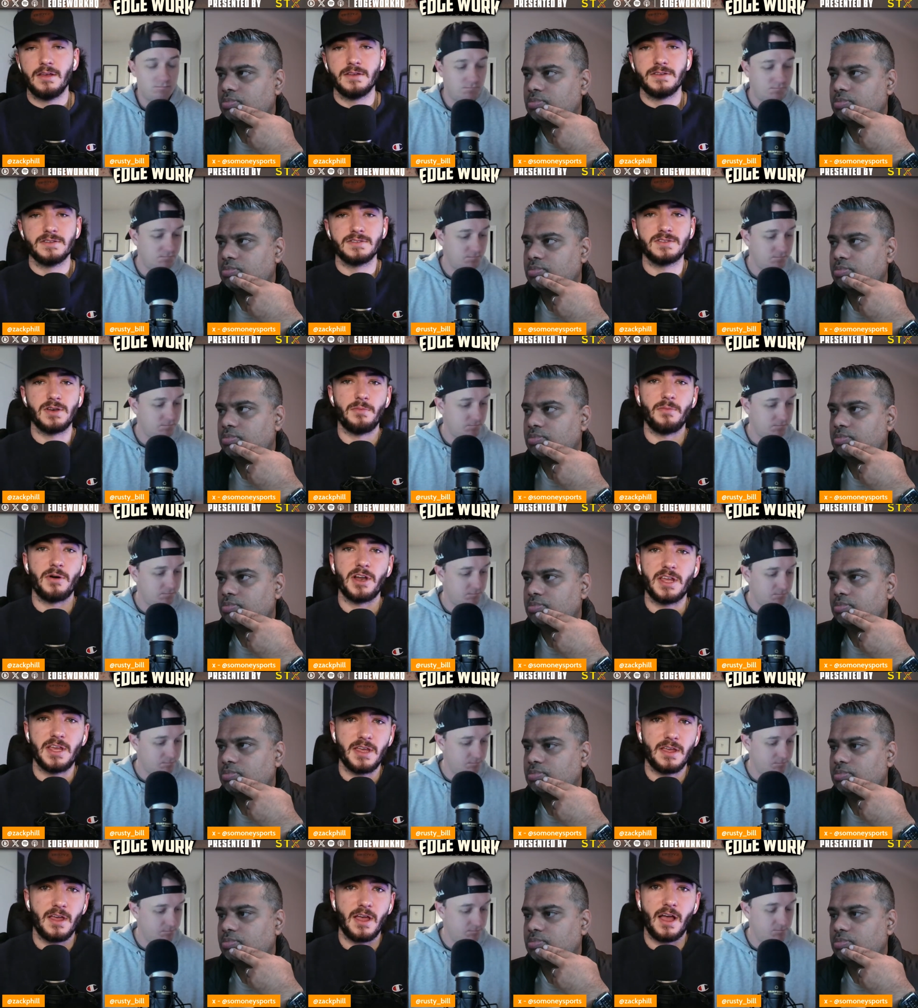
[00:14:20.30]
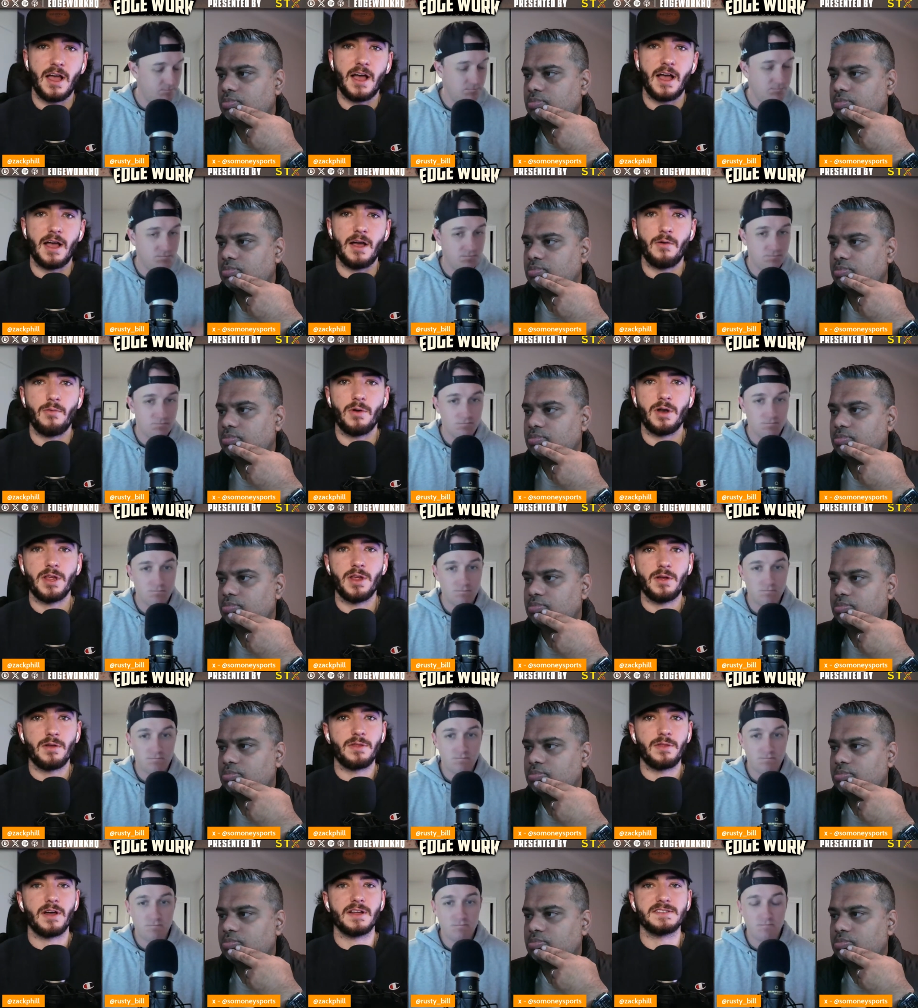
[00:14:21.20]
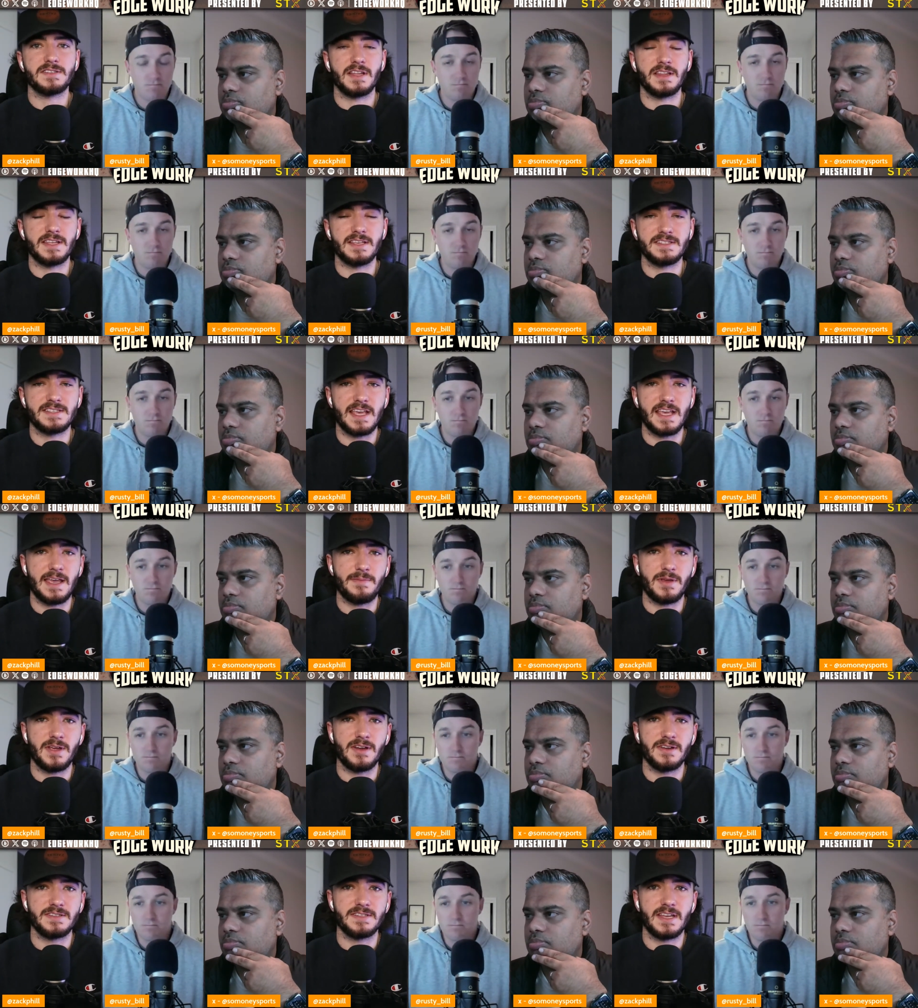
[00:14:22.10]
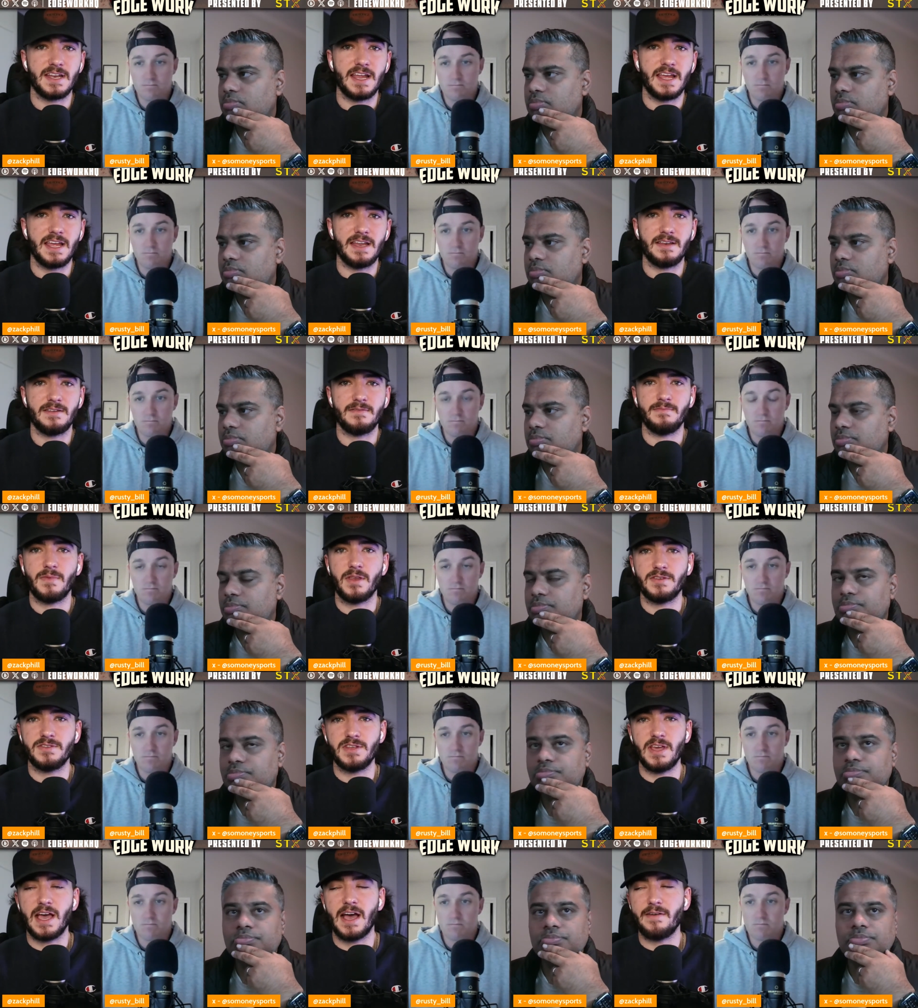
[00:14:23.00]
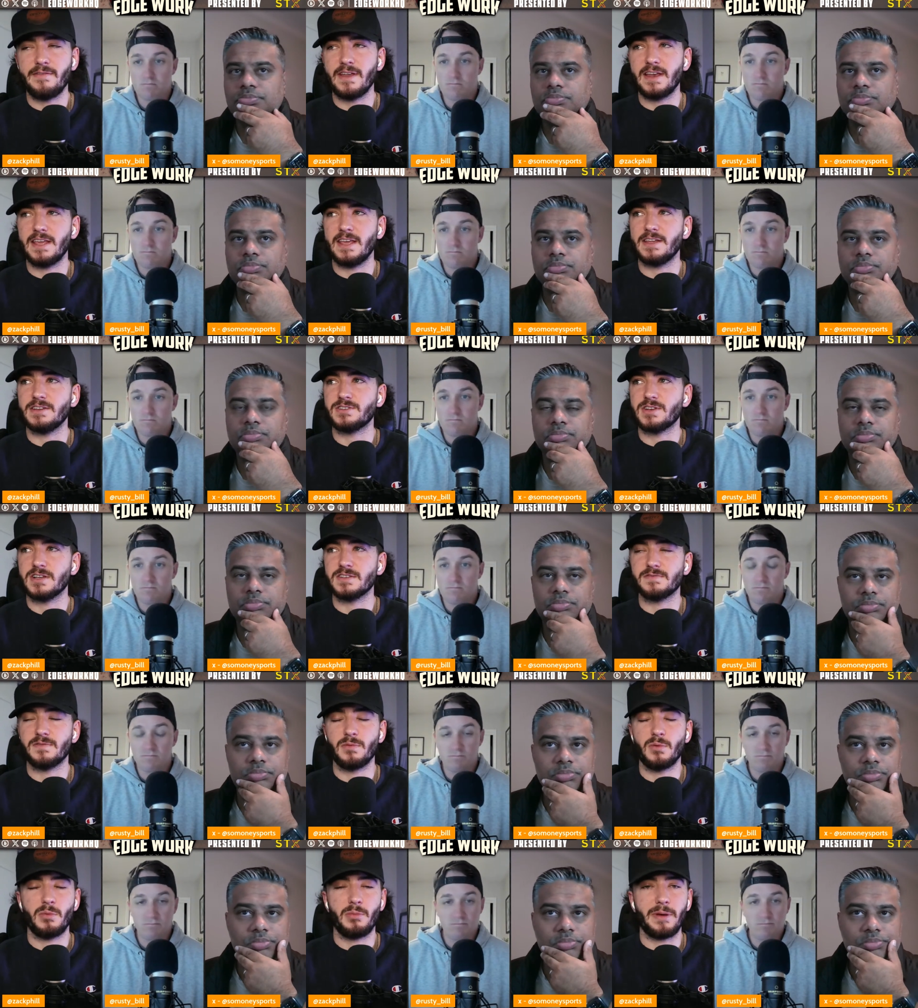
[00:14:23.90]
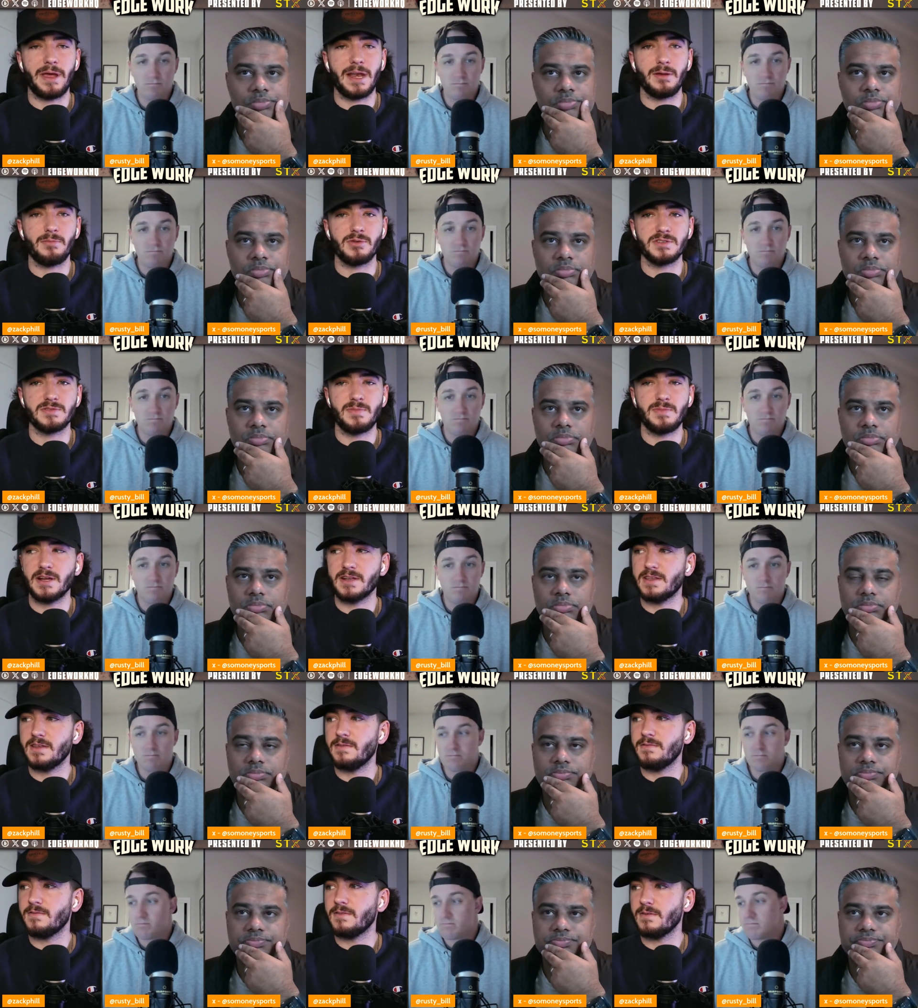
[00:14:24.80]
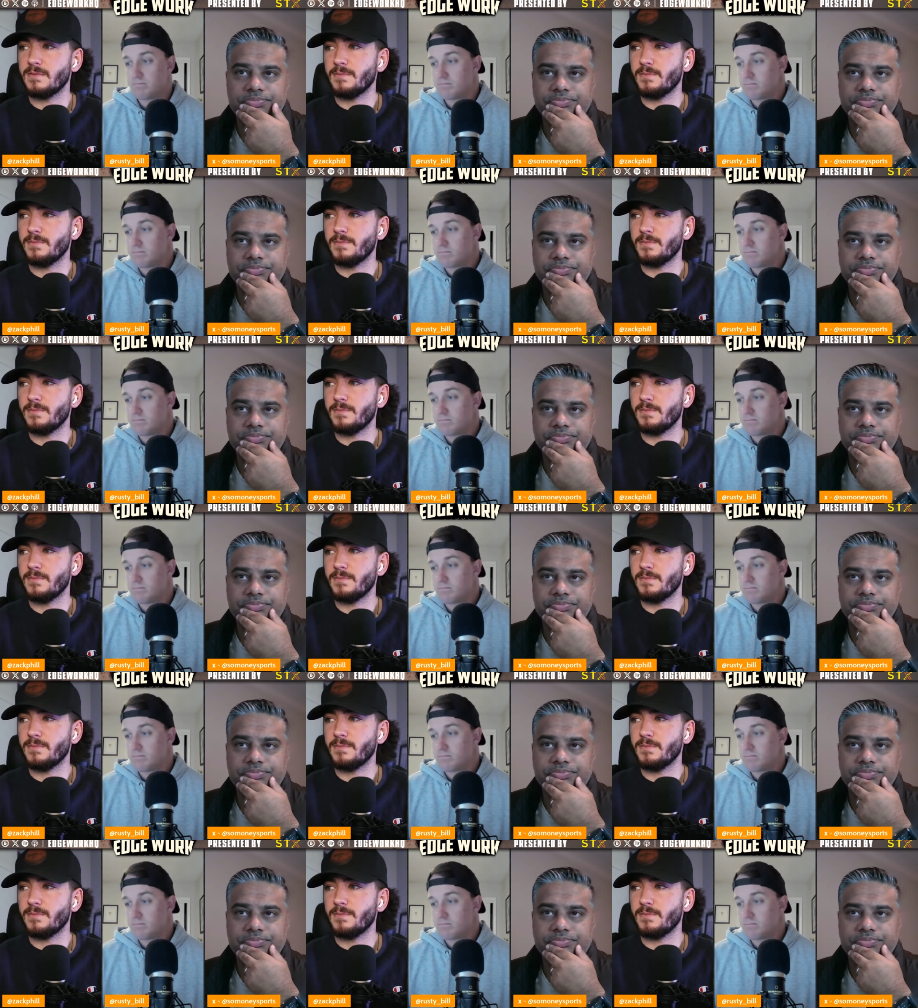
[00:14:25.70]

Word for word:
Speaker 1: So, money, uh, what are your thoughts on this game here tonight? And do you have any interest from a betting perspective?